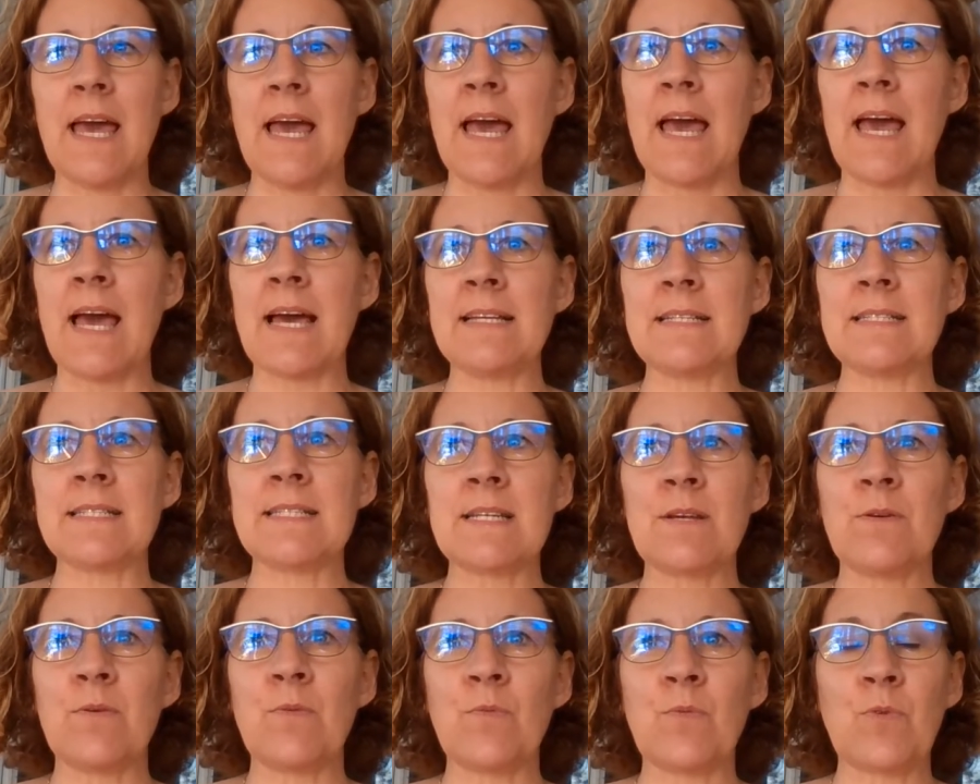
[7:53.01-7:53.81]
and
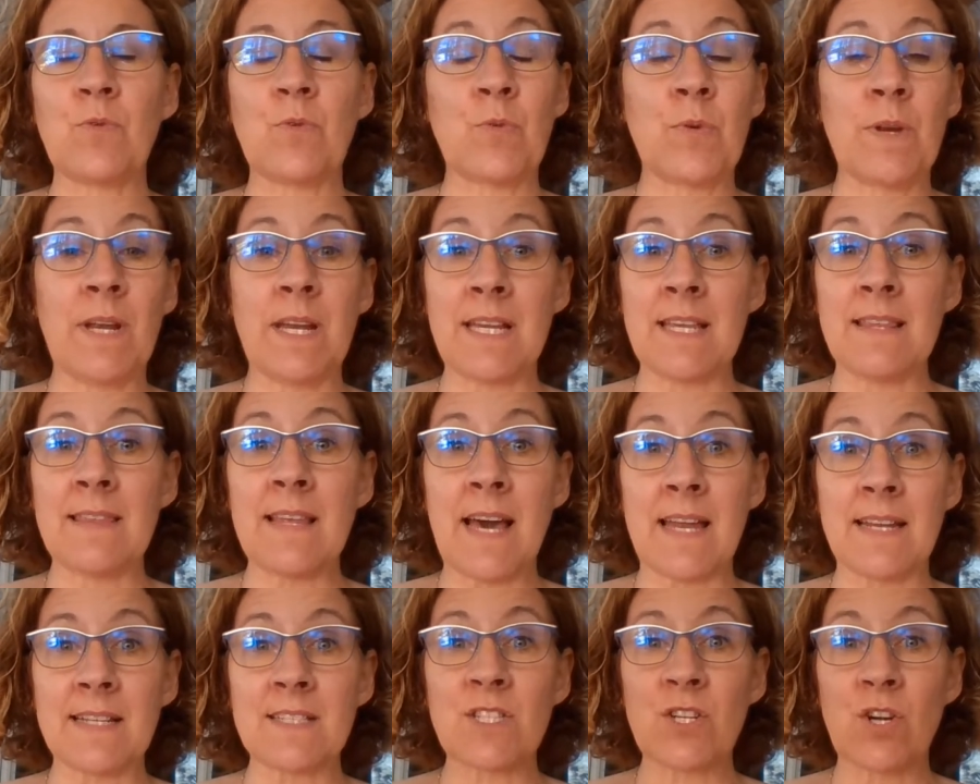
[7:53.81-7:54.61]
creating
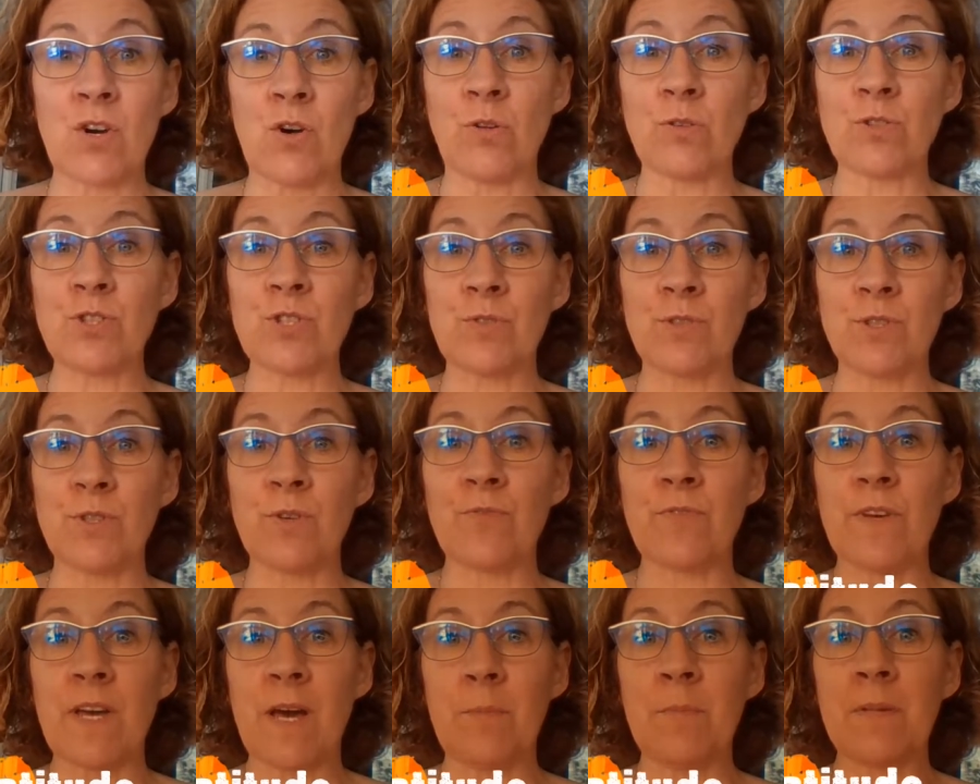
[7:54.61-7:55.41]
that as a culture in your
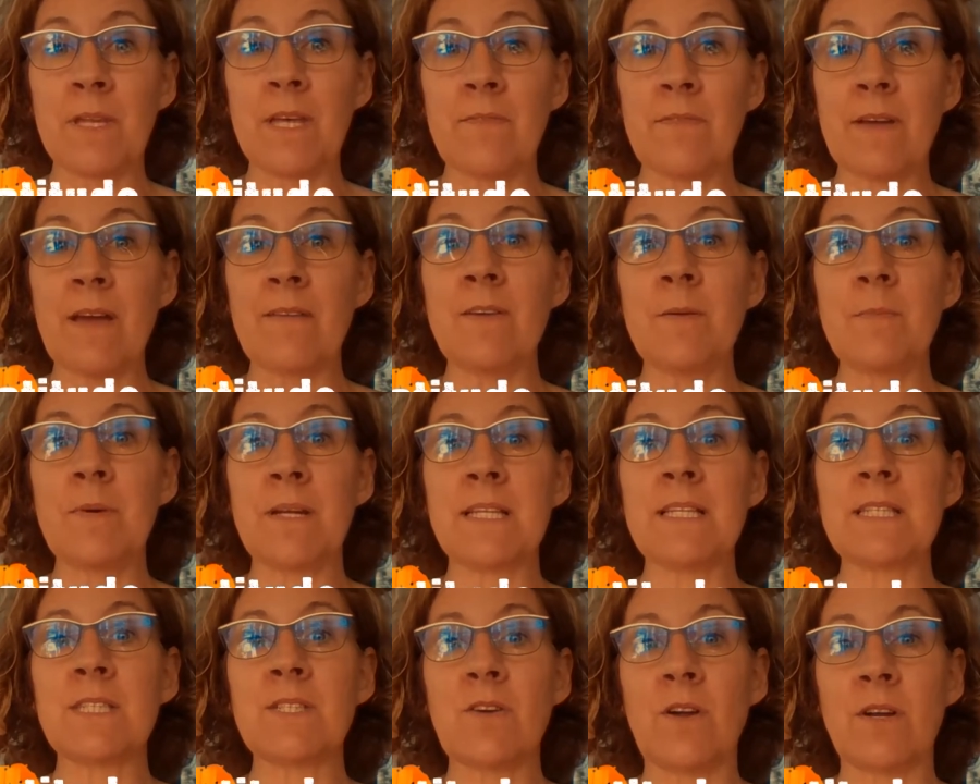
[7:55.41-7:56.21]
family of
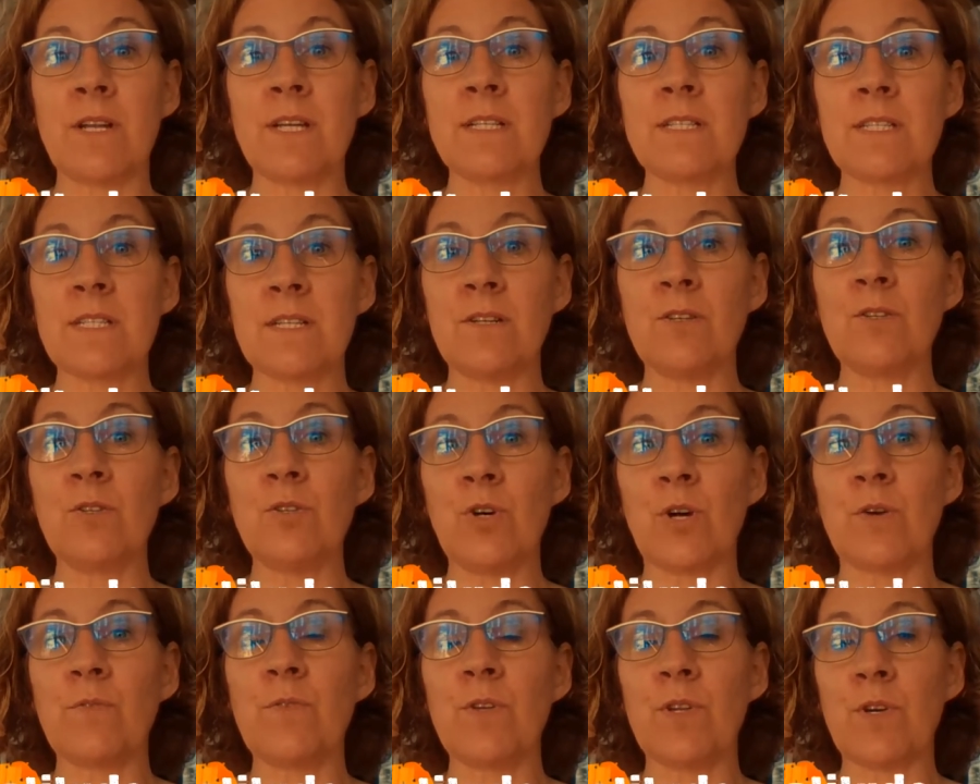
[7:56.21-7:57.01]
everybody starting to
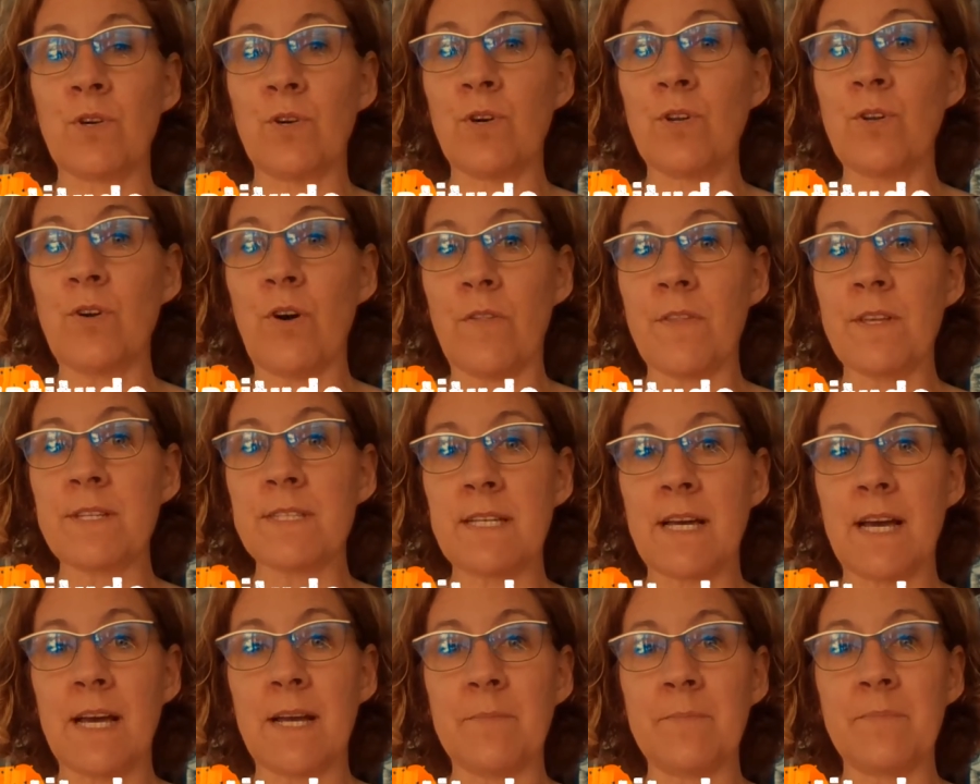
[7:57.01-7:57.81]
look for the good all the
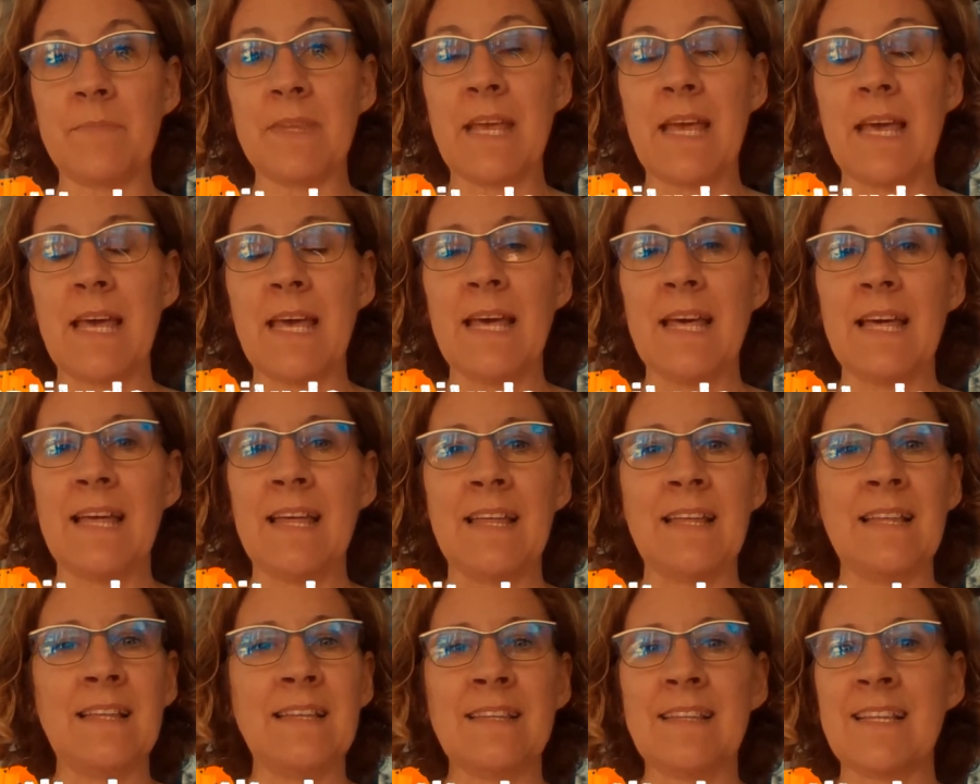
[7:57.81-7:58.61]
time.
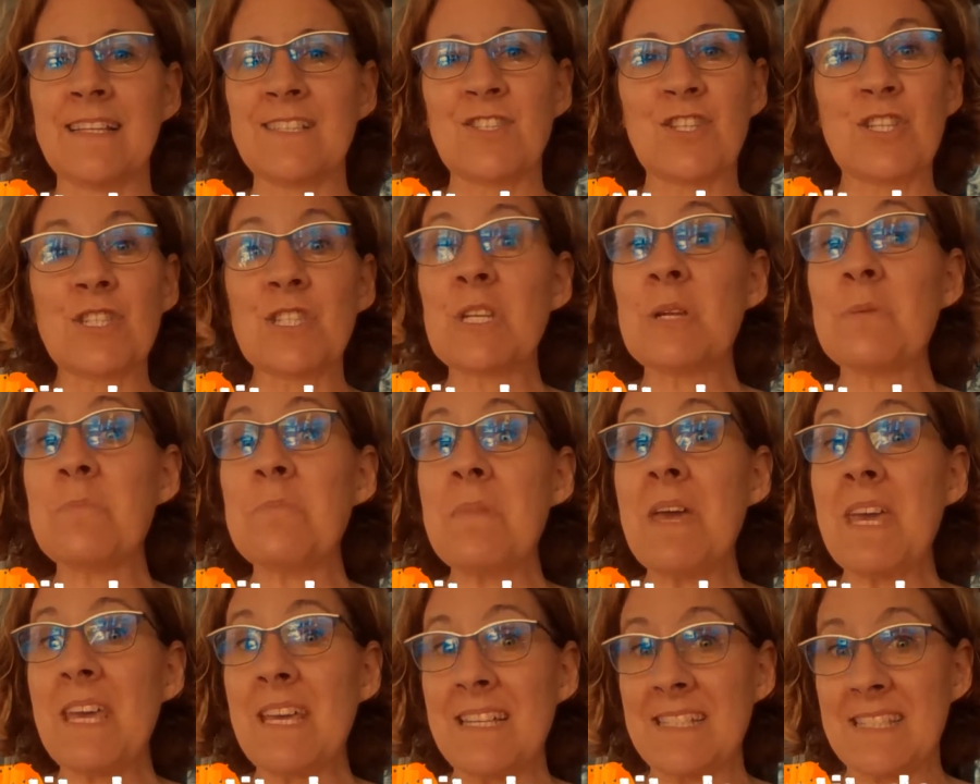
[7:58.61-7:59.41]
That's just an
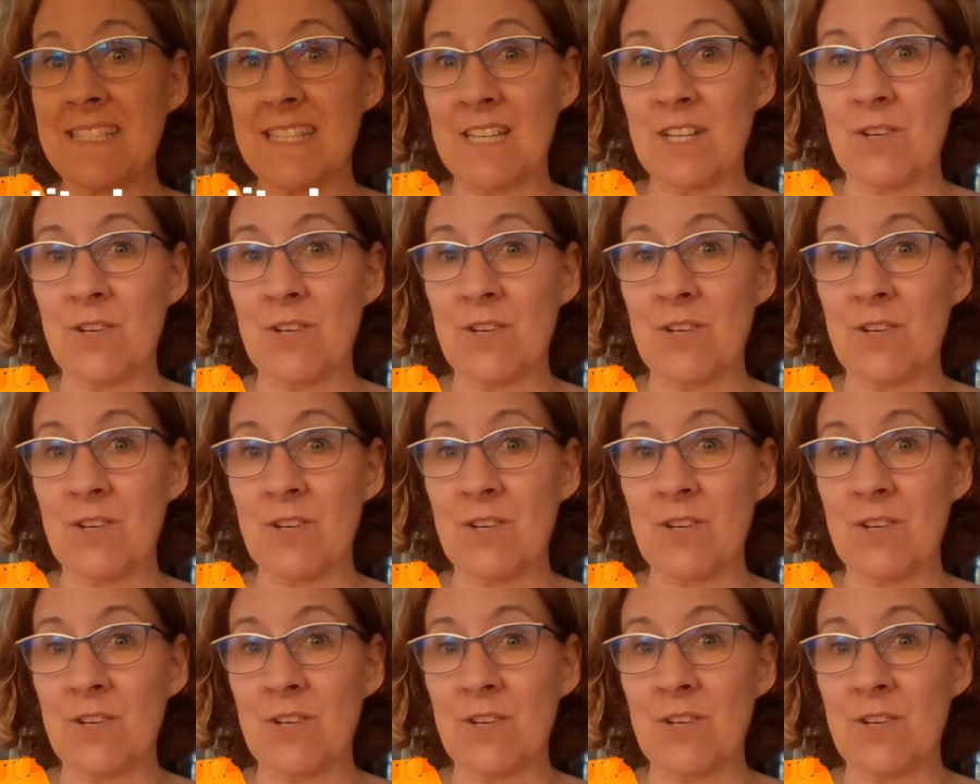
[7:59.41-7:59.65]
amazing.